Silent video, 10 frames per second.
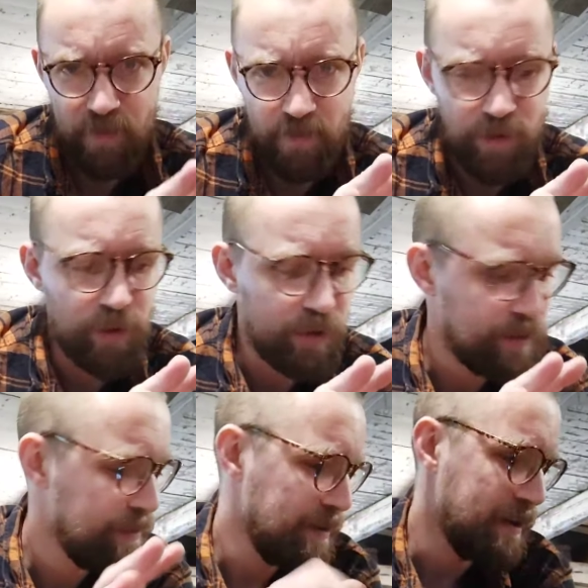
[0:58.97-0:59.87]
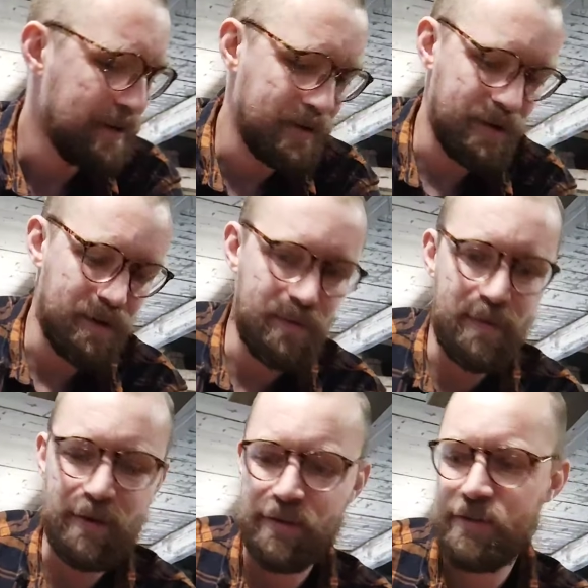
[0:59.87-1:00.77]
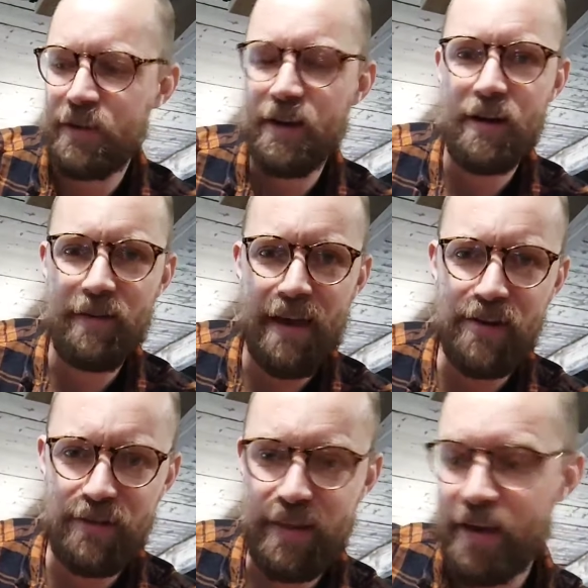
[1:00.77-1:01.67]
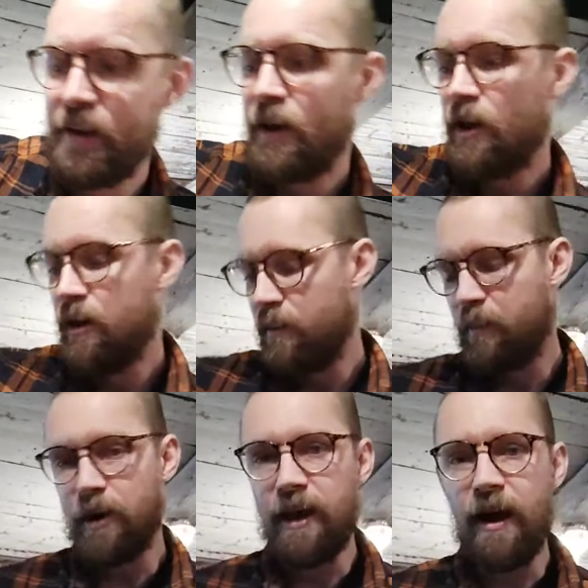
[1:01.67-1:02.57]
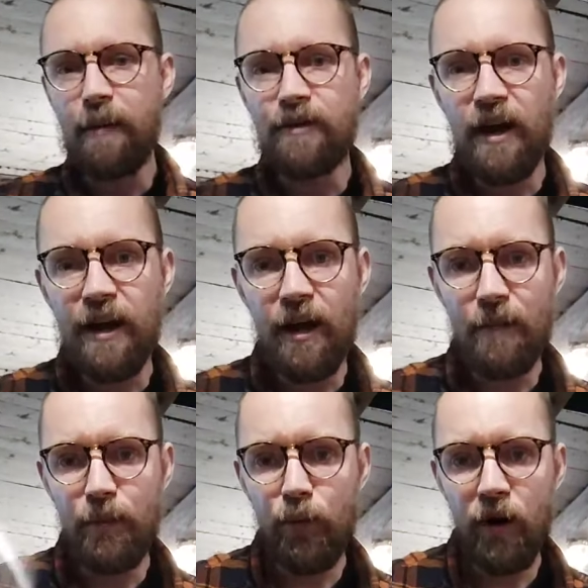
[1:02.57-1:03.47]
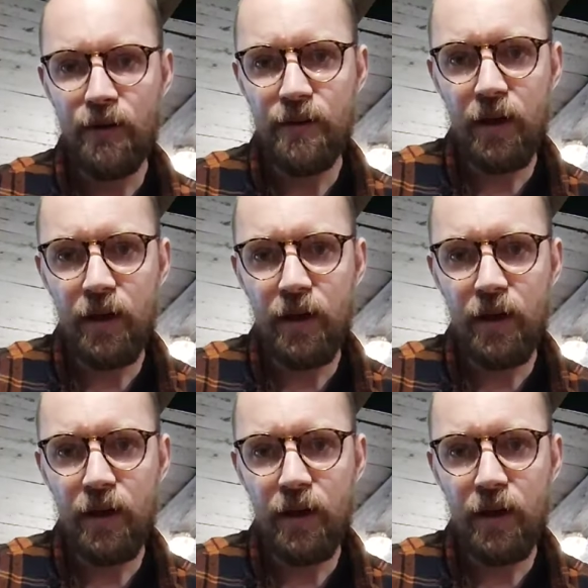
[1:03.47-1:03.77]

too good because I don't have the energy for that. But yeah, I'm going to tidy up whilst